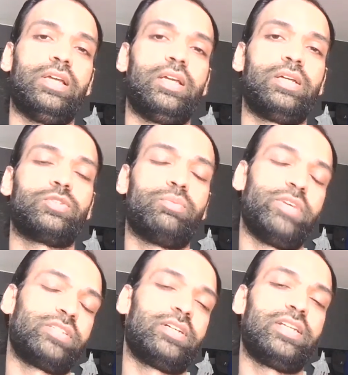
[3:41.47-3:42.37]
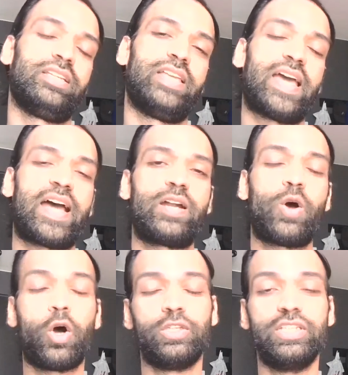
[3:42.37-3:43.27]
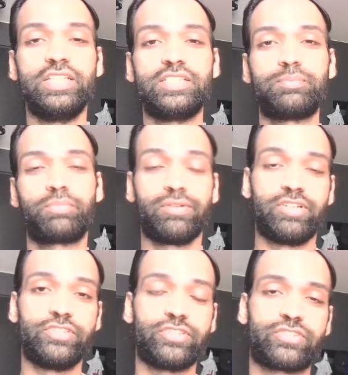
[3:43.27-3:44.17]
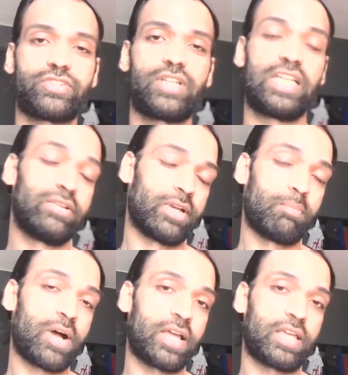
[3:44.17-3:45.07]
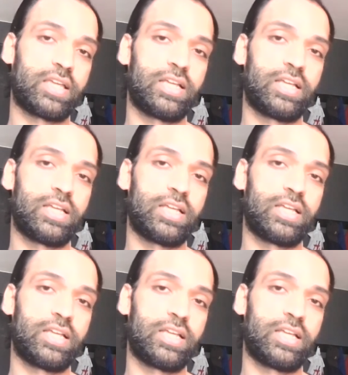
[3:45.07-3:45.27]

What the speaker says: So basically they had all these privileges given by